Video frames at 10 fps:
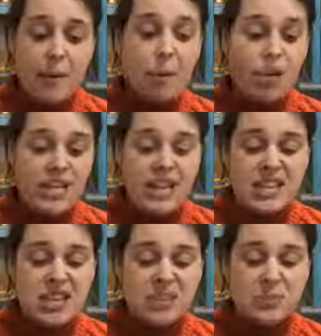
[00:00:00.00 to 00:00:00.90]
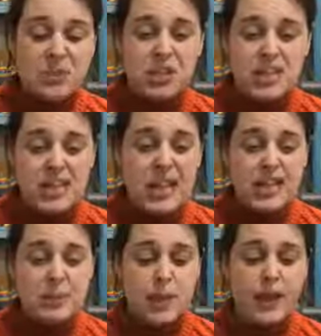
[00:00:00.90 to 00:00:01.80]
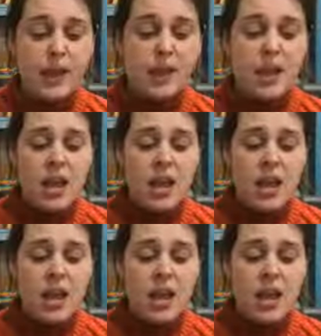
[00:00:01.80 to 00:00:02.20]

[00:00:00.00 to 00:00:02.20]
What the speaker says: Would tend to use them during the day as well.